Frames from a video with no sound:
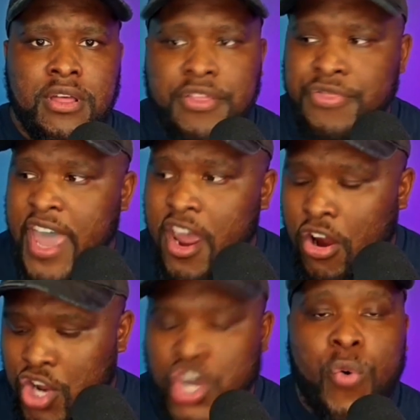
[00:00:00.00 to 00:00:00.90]
They
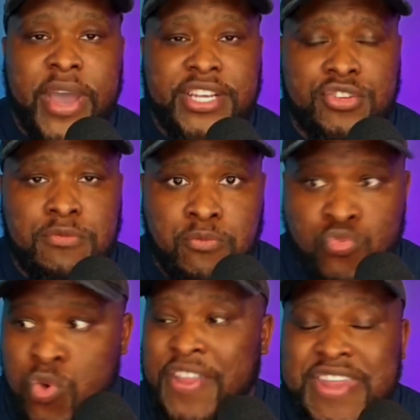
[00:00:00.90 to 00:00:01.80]
are going to
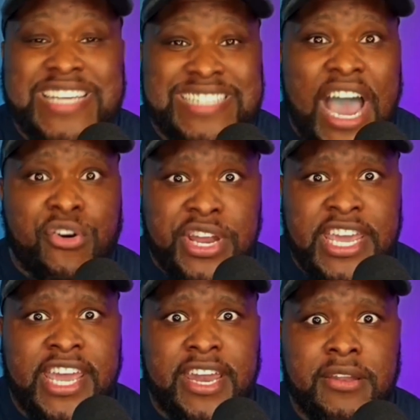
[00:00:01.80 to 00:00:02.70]
run this out
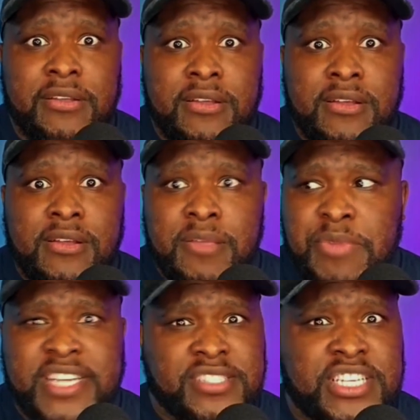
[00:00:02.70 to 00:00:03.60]
again
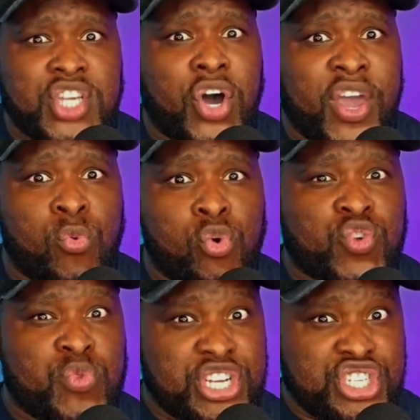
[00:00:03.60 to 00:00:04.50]
because they saw it
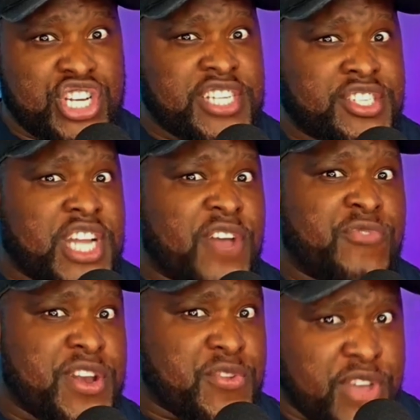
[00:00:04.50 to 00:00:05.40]
worked with just
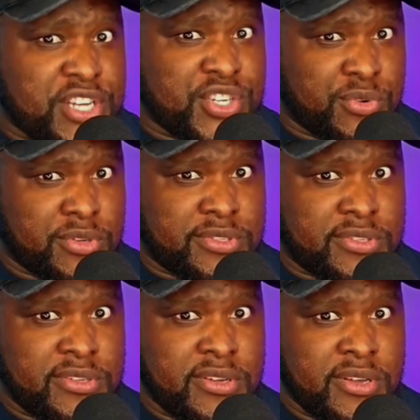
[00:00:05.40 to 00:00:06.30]
enough individuals